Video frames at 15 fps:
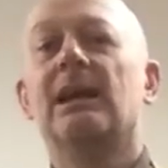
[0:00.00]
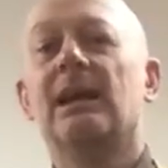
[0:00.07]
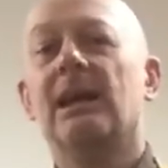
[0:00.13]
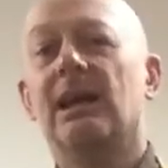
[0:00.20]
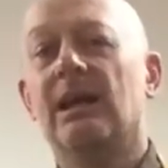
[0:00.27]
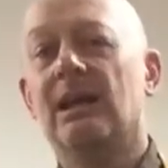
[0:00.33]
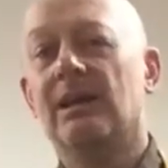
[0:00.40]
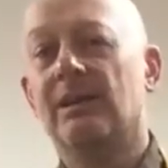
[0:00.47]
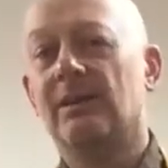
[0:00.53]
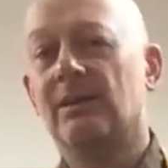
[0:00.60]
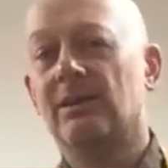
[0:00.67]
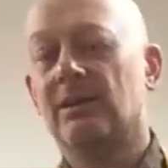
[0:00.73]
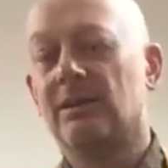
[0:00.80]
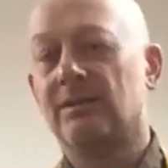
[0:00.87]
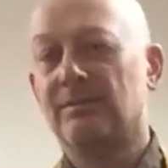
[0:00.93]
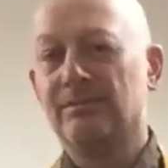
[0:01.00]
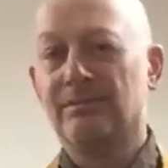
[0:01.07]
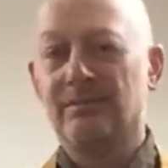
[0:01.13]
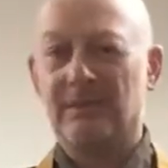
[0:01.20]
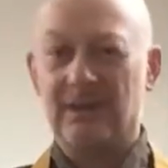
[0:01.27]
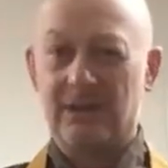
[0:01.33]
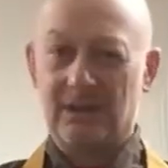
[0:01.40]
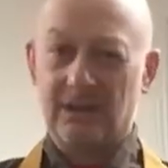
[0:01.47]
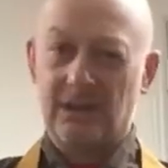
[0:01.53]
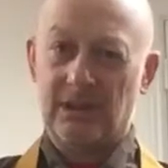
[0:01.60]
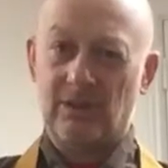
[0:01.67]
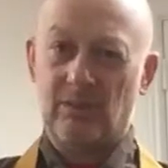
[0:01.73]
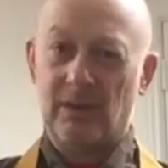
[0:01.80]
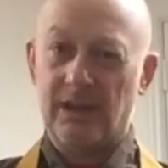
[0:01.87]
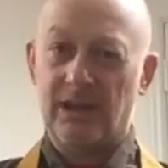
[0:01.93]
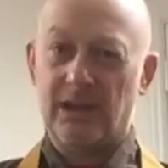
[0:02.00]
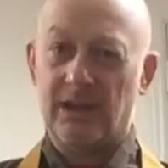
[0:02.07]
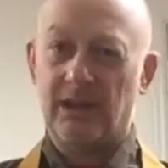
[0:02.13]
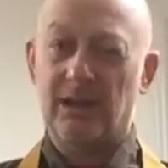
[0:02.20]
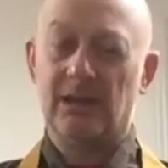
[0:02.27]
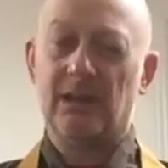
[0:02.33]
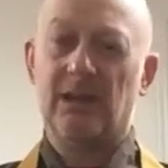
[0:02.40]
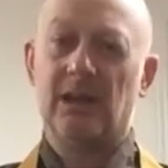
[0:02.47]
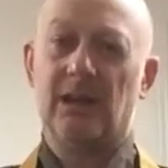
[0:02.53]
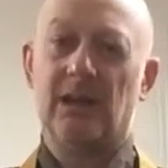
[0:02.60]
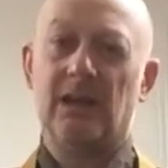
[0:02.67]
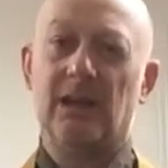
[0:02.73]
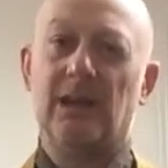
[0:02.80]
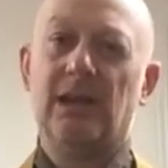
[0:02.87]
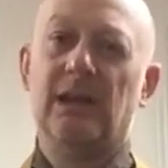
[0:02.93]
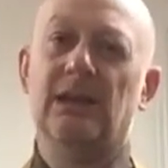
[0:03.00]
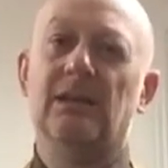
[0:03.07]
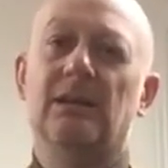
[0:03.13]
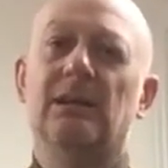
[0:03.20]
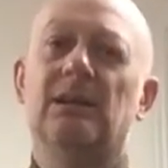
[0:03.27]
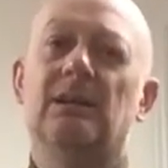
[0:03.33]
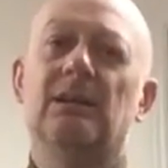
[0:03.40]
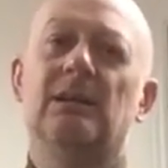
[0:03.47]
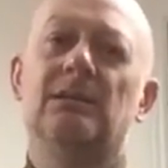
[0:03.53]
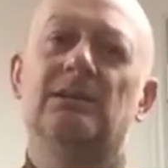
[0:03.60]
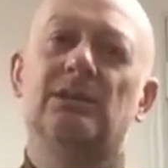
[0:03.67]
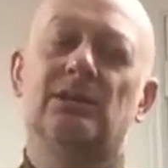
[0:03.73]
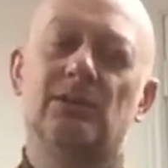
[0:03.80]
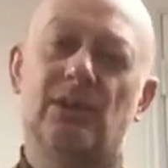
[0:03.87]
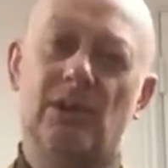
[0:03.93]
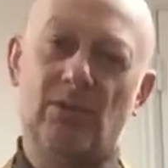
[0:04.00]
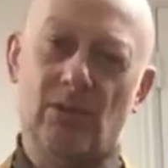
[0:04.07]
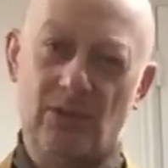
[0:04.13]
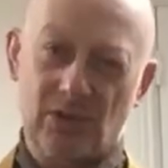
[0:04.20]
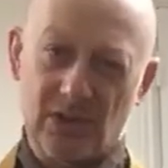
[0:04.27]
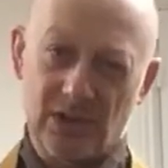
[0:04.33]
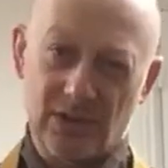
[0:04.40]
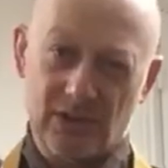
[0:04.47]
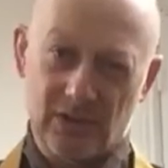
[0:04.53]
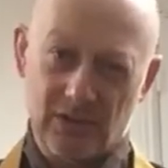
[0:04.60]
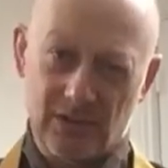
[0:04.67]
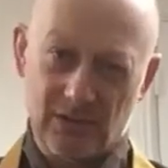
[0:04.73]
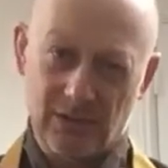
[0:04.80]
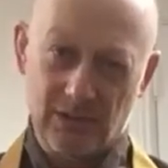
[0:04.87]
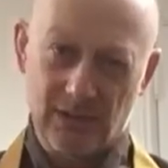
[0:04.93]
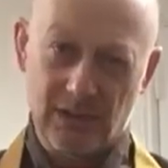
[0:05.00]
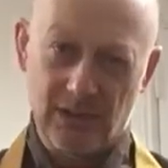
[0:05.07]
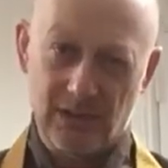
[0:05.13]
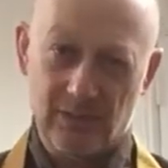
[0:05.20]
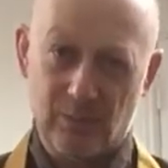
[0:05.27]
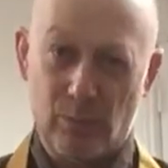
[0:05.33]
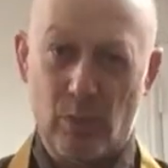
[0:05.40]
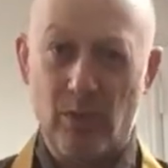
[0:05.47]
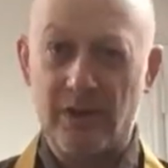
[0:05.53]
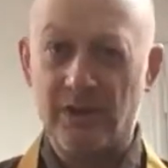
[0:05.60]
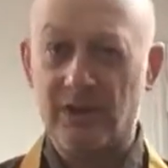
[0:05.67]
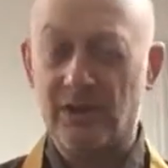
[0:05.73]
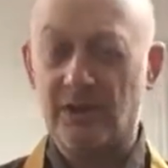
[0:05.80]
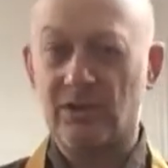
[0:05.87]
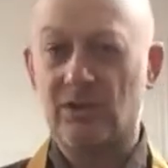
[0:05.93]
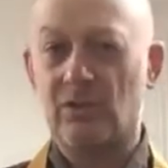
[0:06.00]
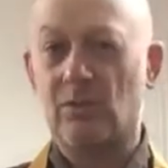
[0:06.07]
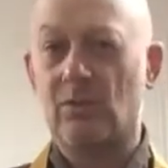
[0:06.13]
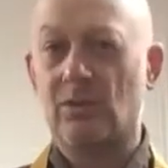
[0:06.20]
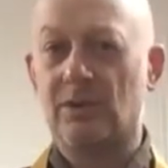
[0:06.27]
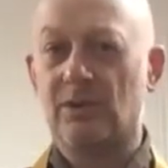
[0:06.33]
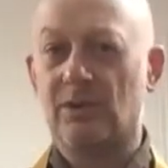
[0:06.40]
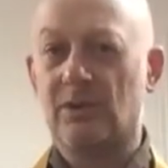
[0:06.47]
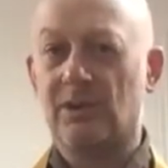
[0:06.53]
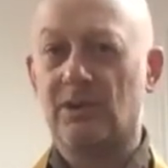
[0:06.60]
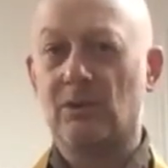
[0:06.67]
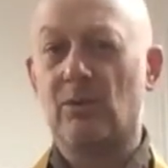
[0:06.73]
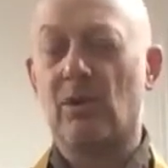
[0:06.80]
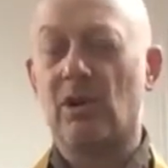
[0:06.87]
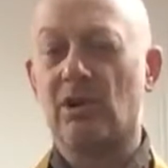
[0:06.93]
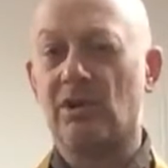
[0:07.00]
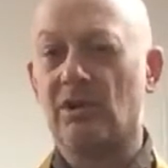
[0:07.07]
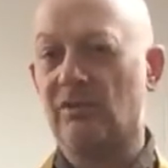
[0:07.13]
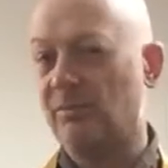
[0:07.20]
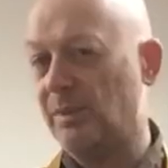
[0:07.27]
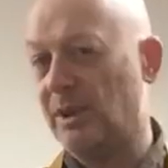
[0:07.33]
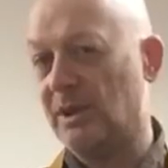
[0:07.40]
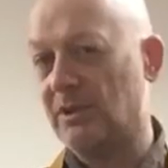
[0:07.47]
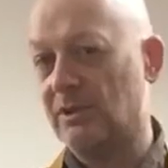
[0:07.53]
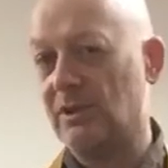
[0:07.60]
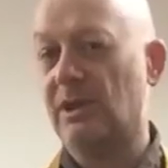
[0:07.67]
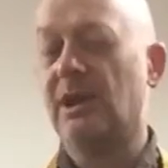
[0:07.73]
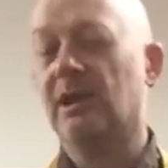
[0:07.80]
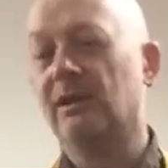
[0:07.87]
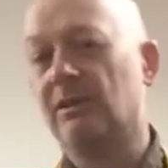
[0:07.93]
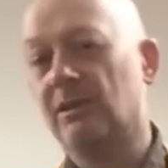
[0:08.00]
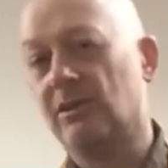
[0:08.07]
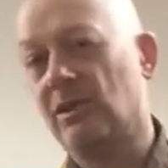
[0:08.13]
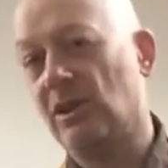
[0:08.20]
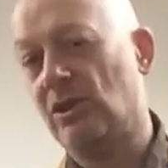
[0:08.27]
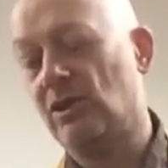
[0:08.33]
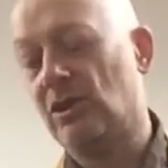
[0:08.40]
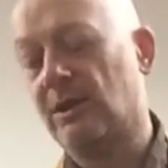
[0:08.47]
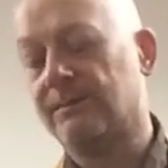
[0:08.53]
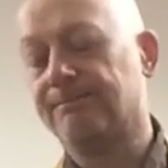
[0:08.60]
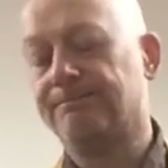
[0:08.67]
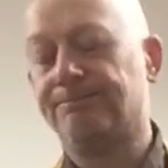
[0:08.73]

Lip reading: And in a way, Suzuki Roshi is pointing us towards this quality of being today in this teaching.